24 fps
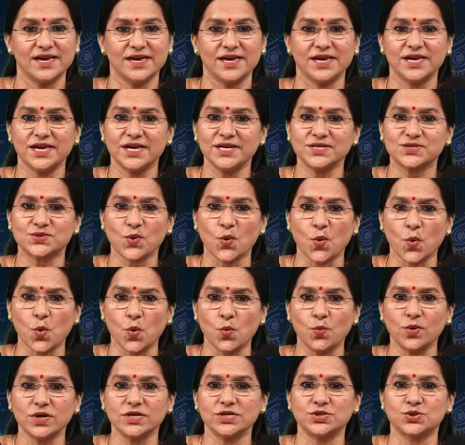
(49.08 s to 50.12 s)
He is
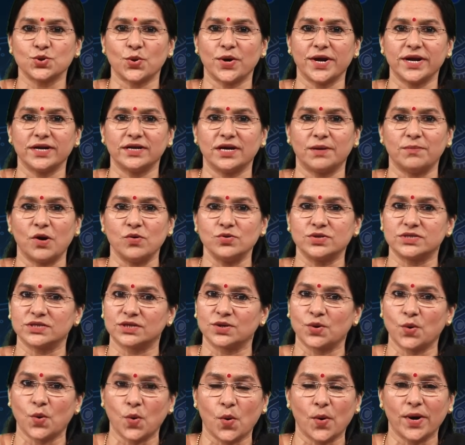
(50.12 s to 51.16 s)
overjoyed about a
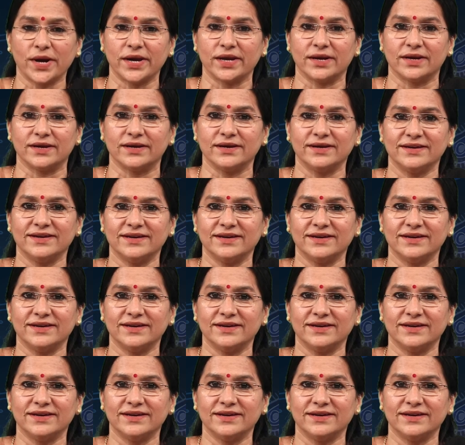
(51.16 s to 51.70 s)
coin